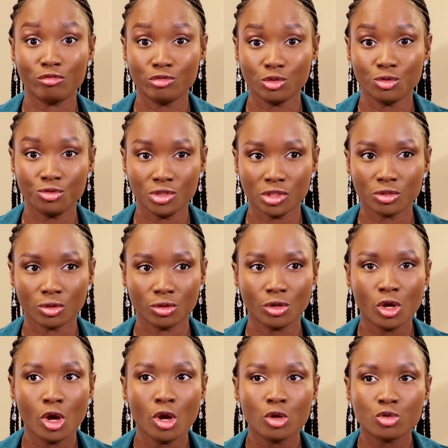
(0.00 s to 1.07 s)
of no return.
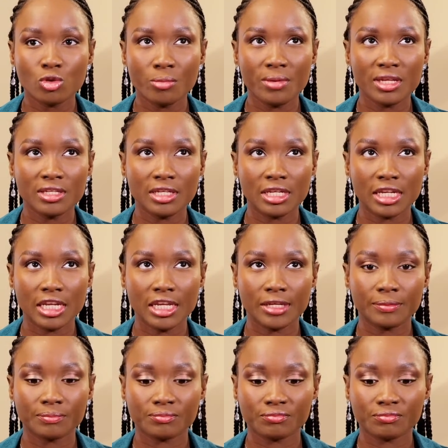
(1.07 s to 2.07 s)
So basically,